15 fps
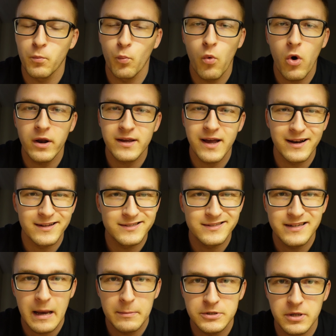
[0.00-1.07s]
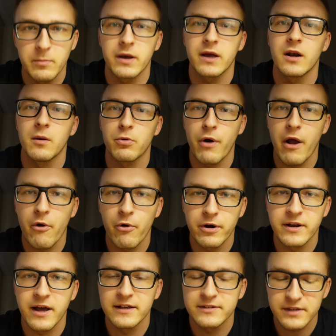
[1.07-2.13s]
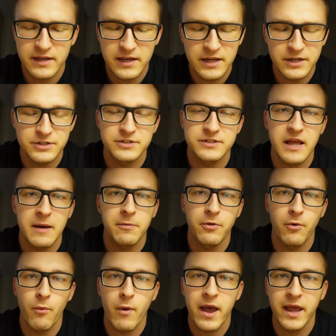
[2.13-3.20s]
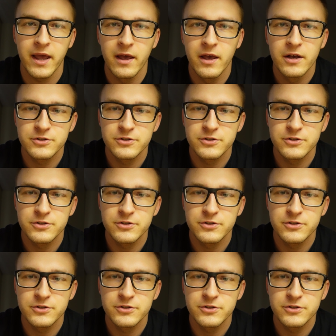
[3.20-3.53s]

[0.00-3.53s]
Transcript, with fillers: what kind of steps am I going to prioritize each step of the way?